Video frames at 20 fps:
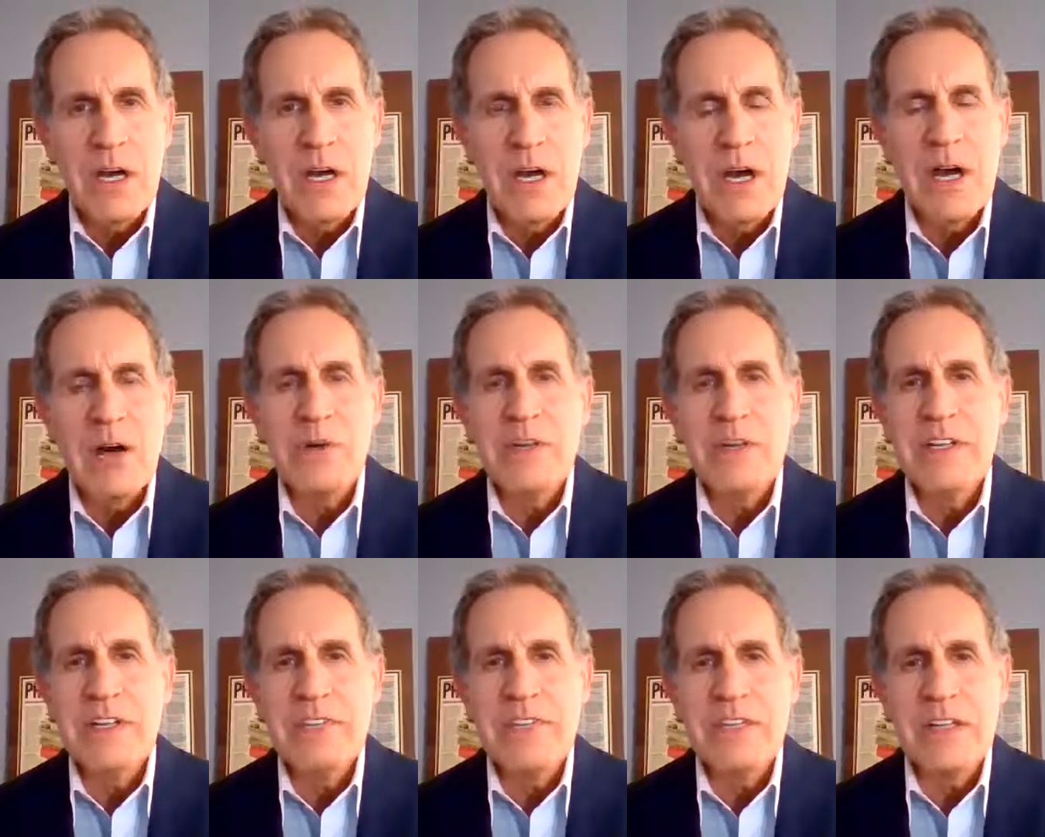how
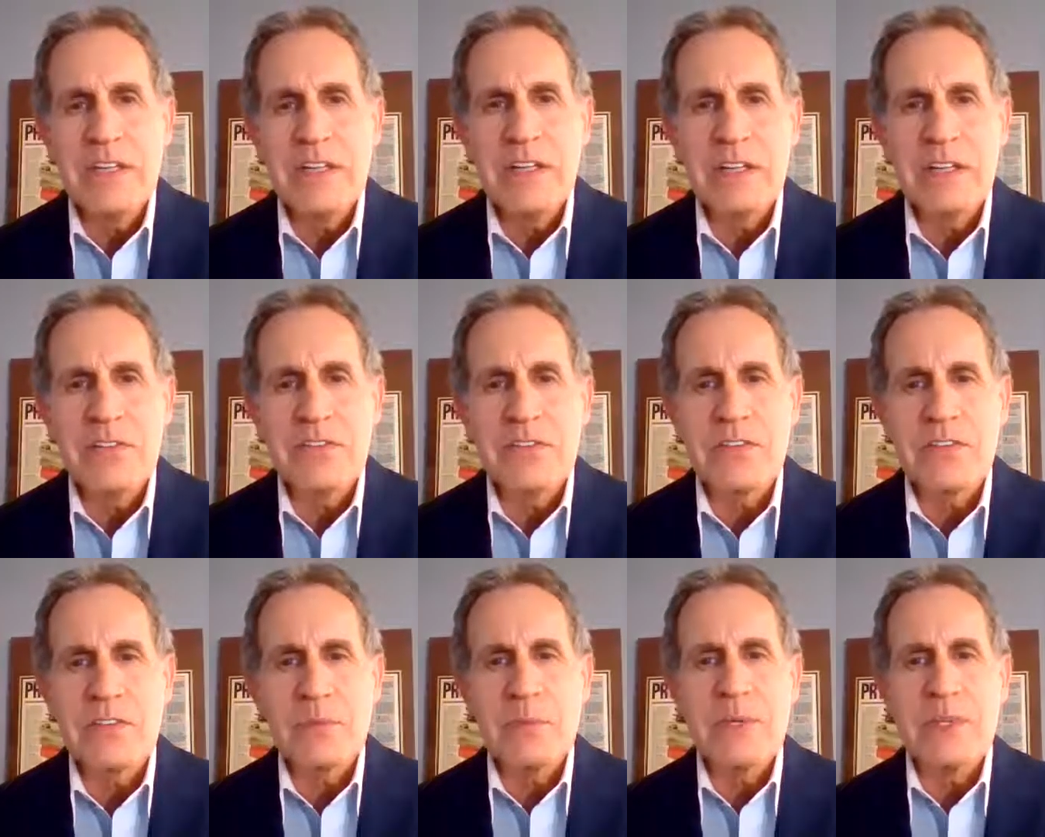easy it is
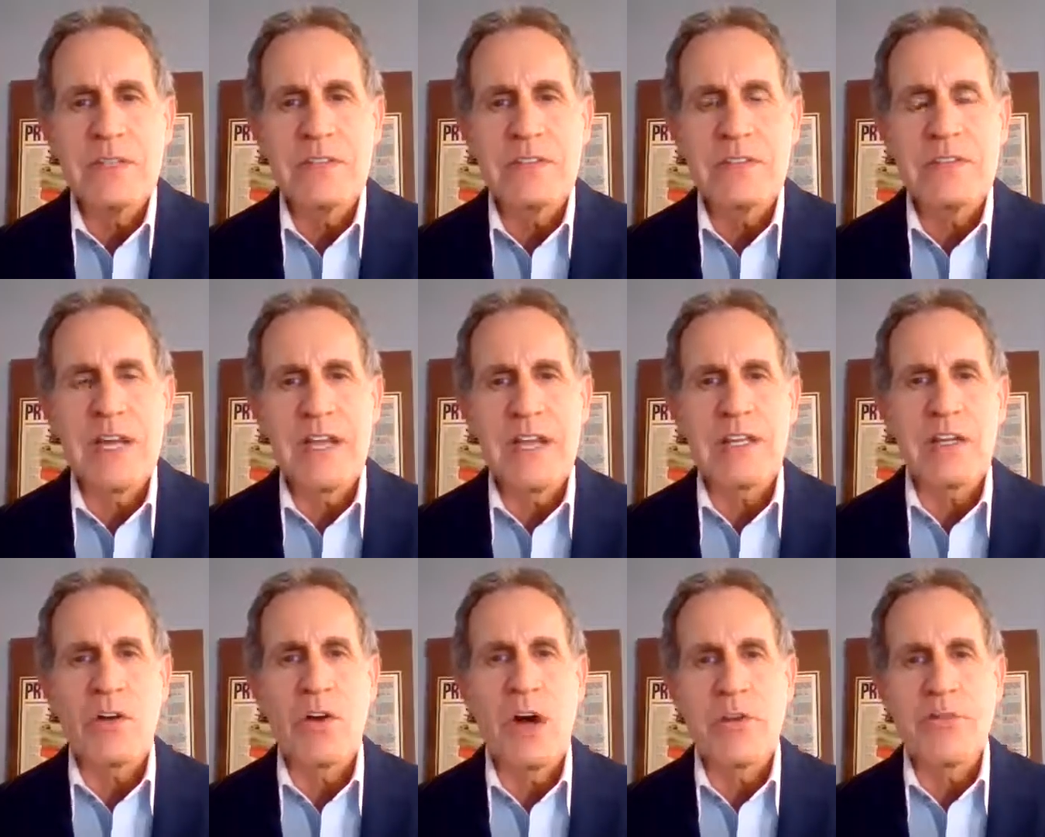to be
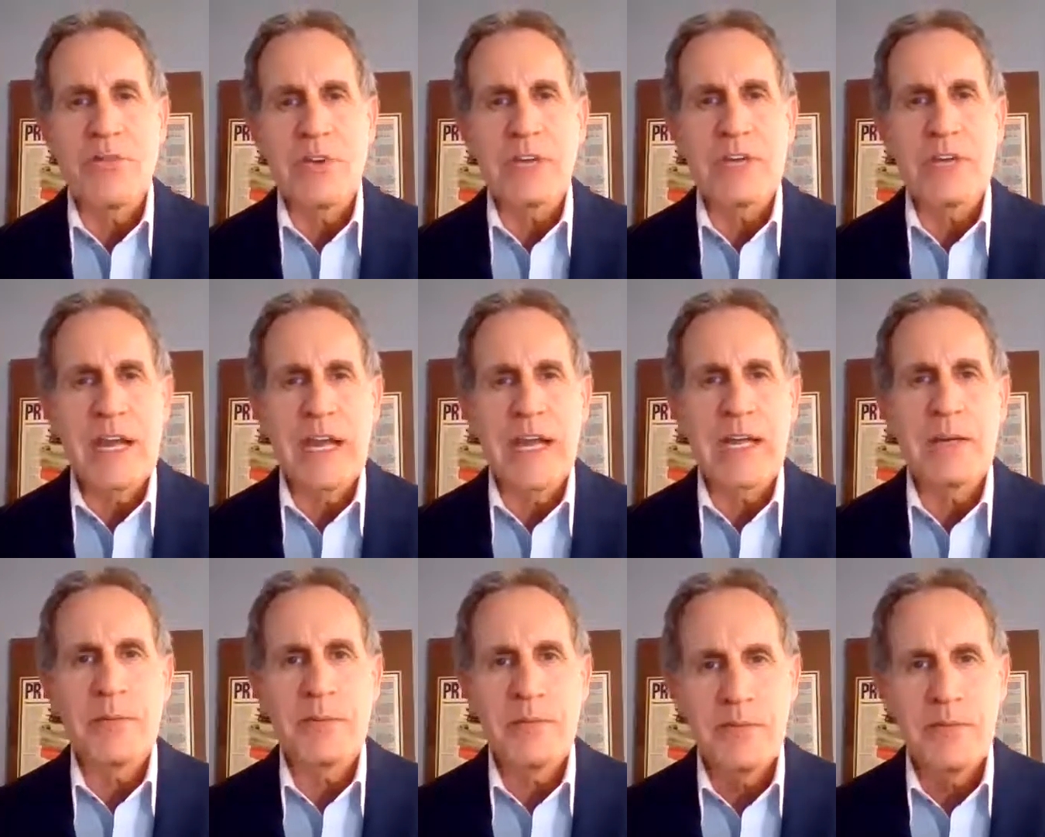taken off your
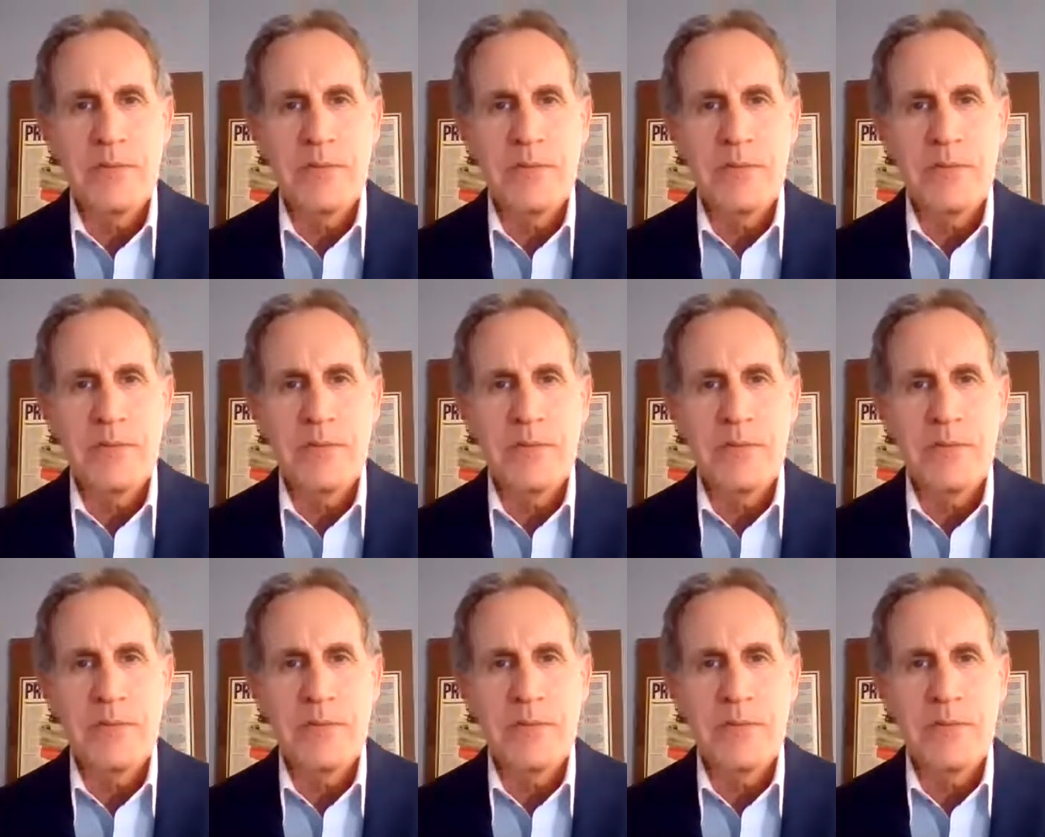game,